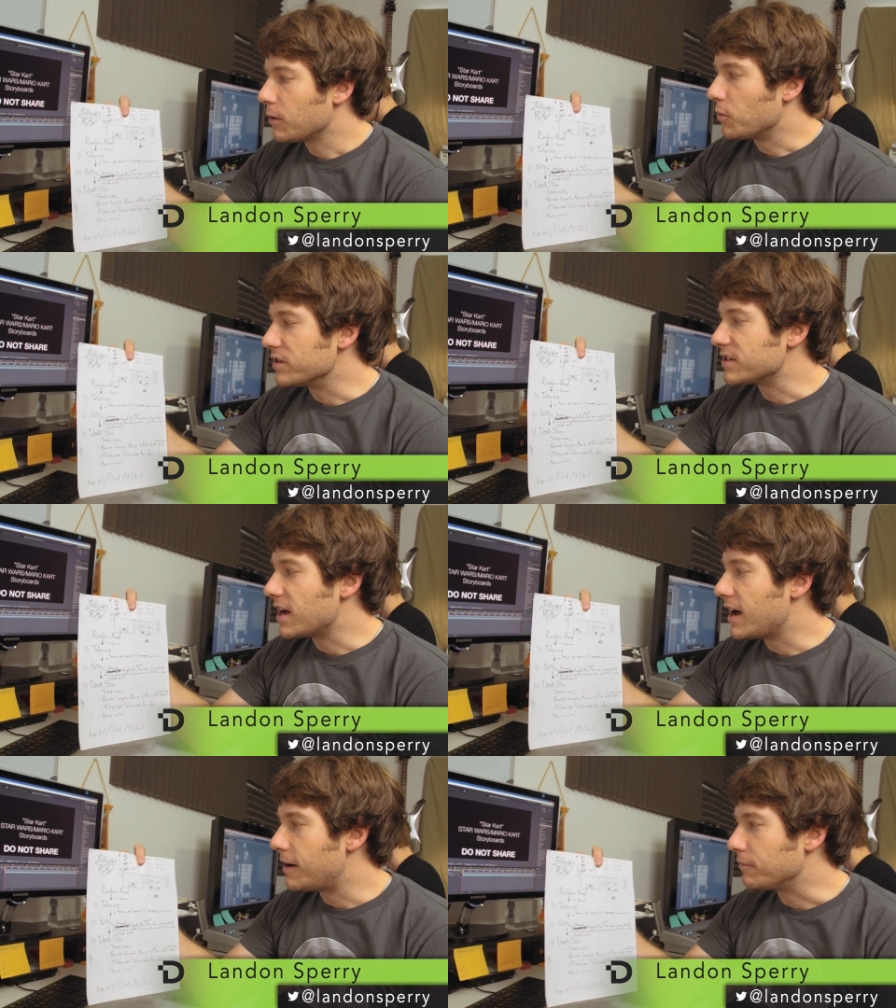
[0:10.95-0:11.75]
was
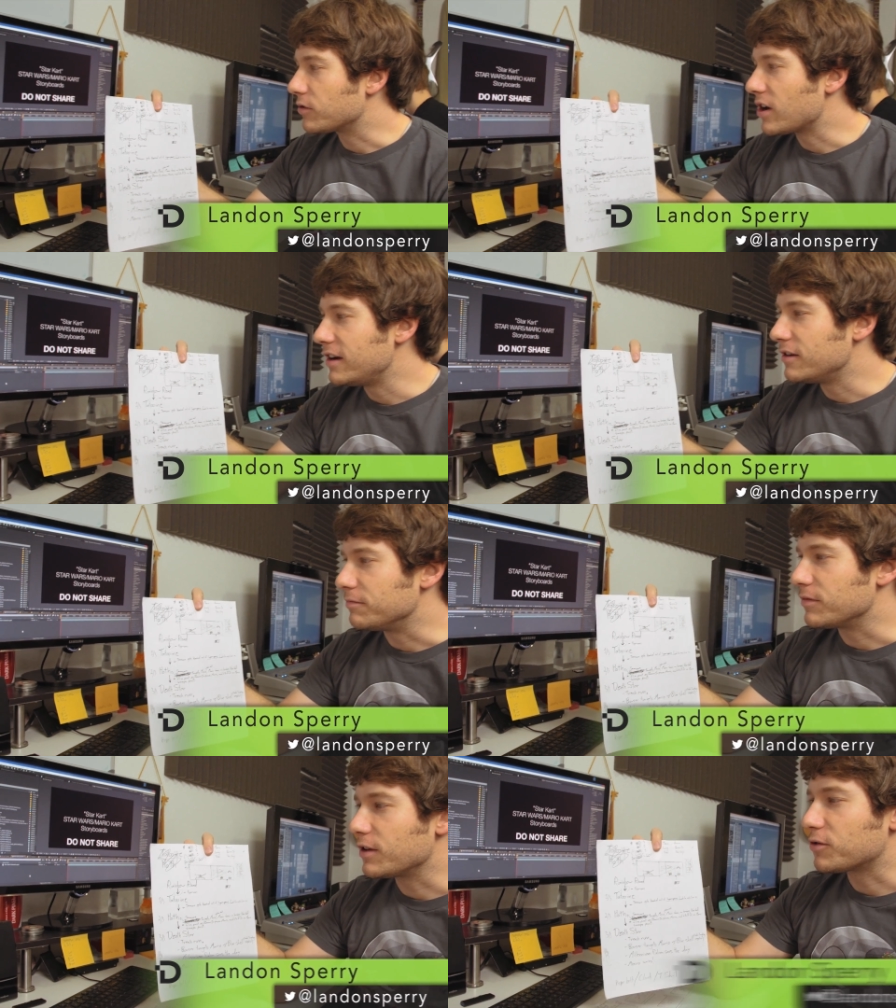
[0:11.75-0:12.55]
kind
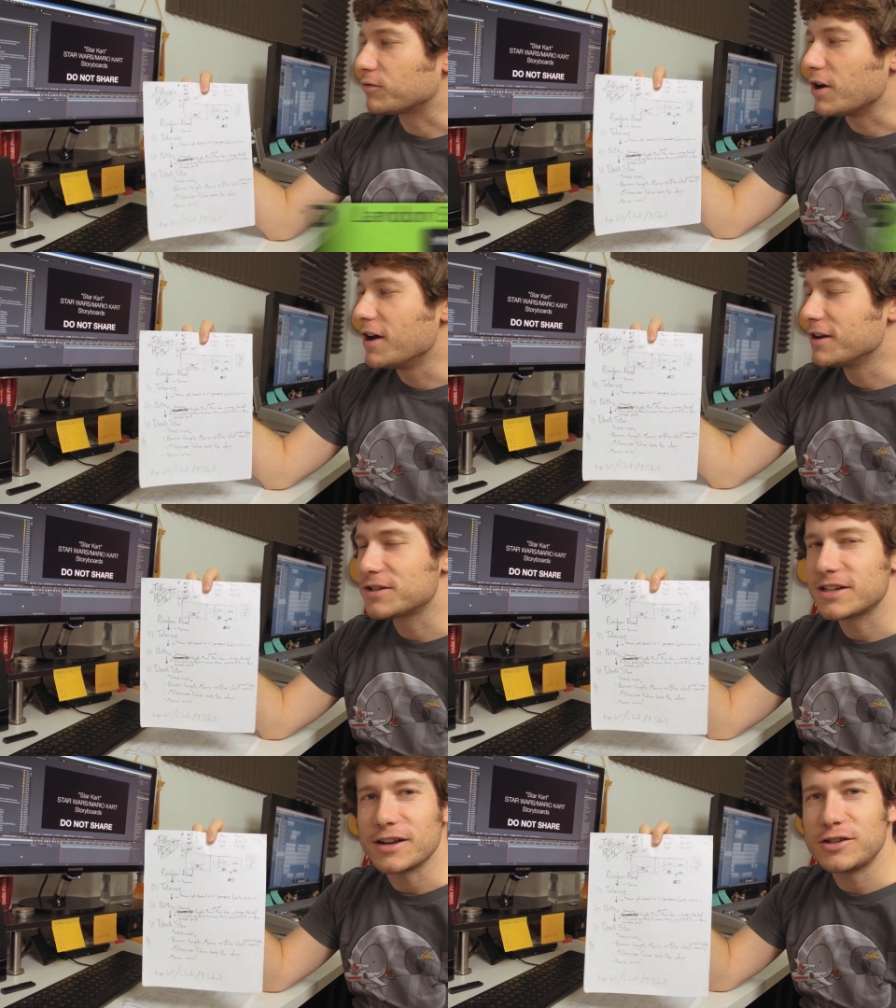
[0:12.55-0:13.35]
of
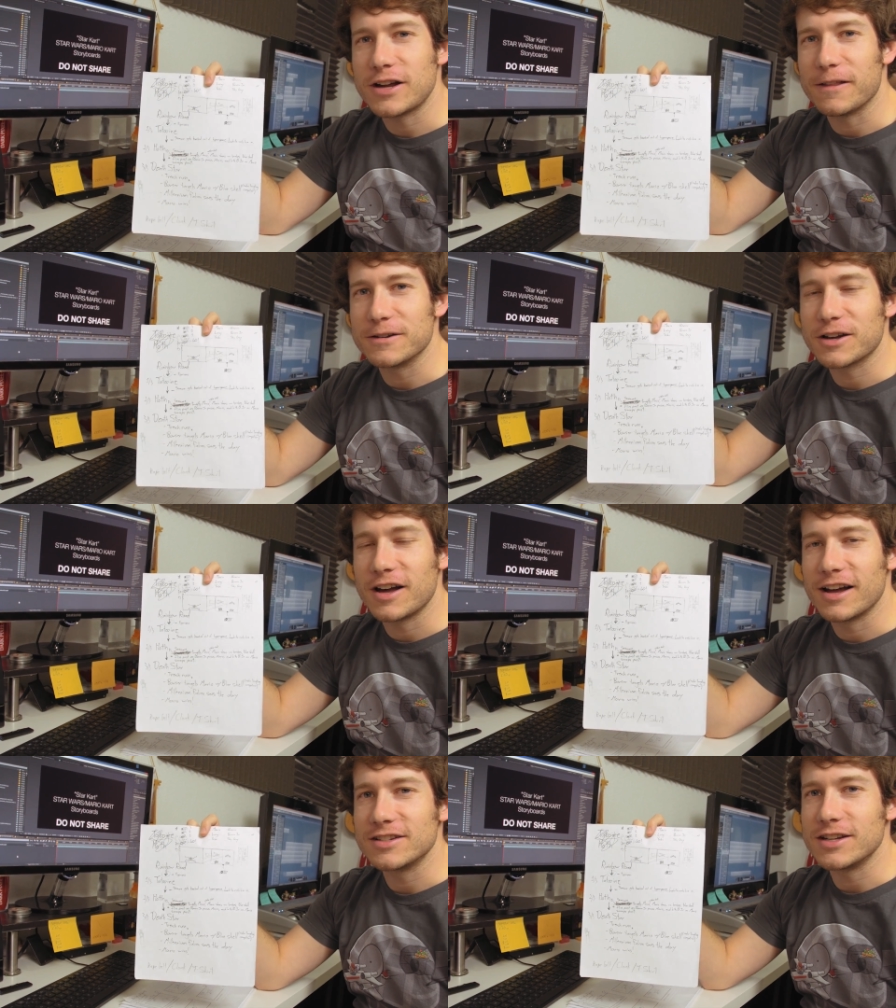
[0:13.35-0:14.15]
sketched out this
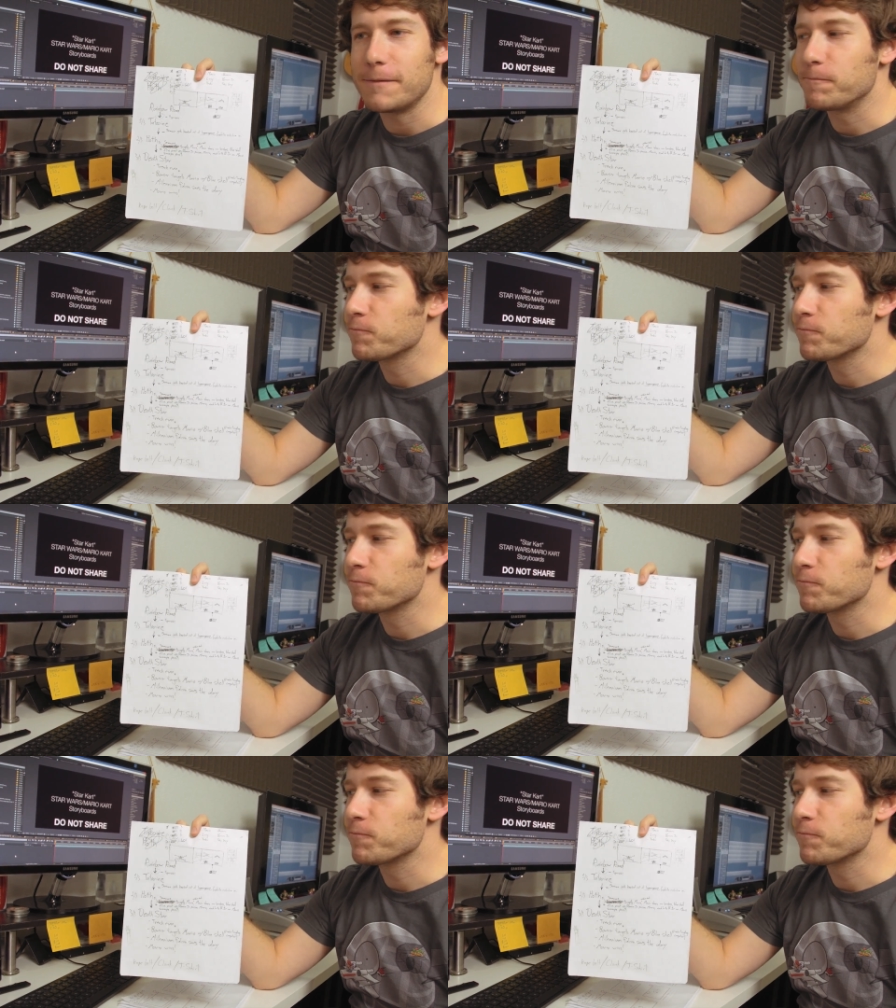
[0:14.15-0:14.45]
concept